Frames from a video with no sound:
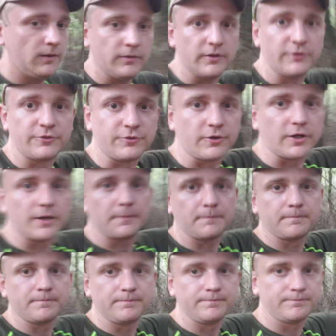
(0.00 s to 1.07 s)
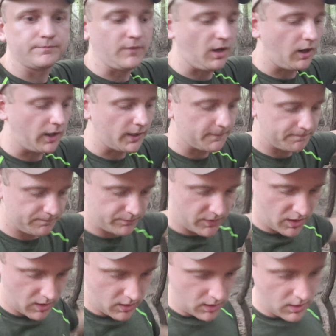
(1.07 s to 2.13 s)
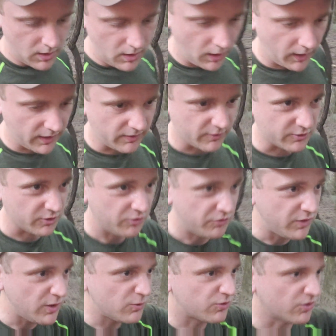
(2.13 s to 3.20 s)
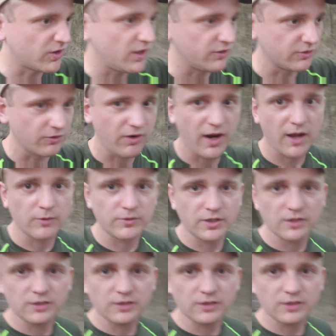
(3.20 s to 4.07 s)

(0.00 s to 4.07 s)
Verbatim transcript: this tree, all right? And there's a few trees around.